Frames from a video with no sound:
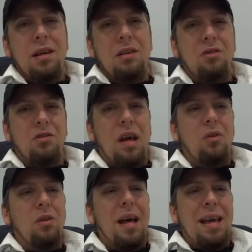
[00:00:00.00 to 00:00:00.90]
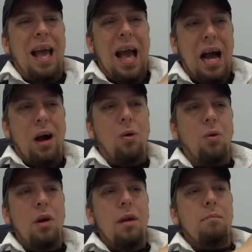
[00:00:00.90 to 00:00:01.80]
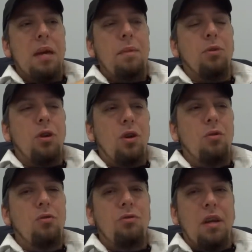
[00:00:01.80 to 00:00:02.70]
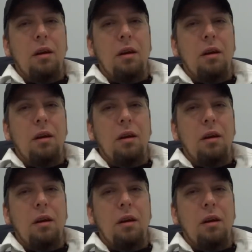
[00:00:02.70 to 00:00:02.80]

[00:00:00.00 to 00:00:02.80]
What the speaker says: It's just I don't like how people use